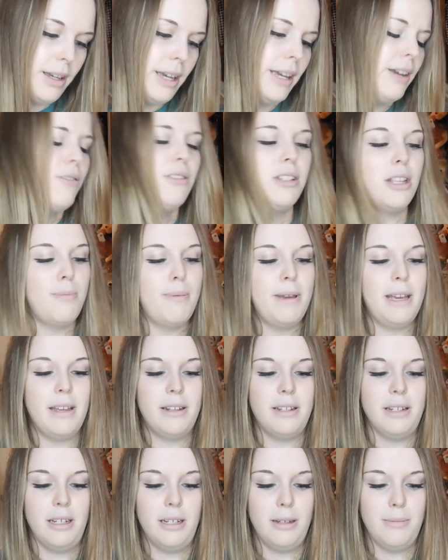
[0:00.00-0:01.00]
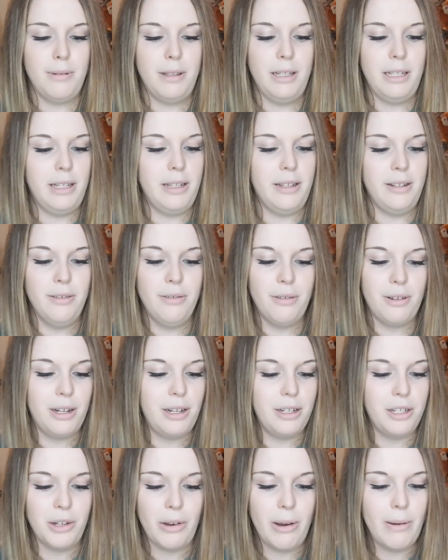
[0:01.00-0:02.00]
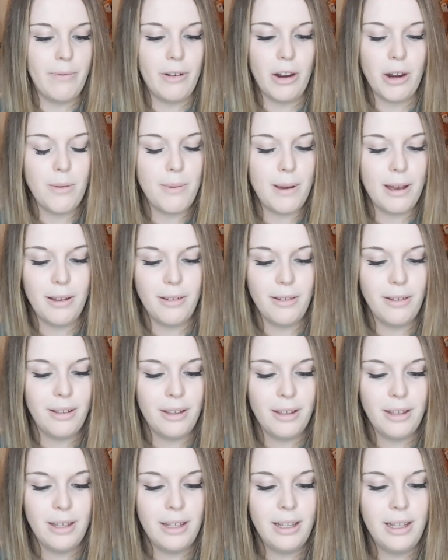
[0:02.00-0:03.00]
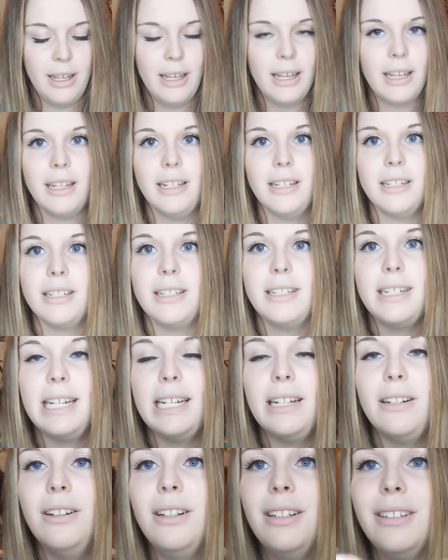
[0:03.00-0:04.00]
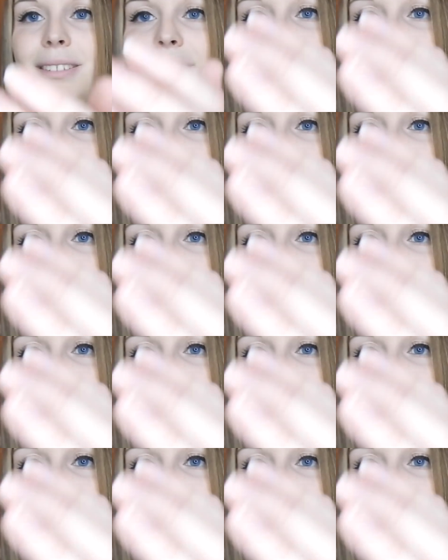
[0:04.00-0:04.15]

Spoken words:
I also picked up, this is not going to show up very well, you can just tell.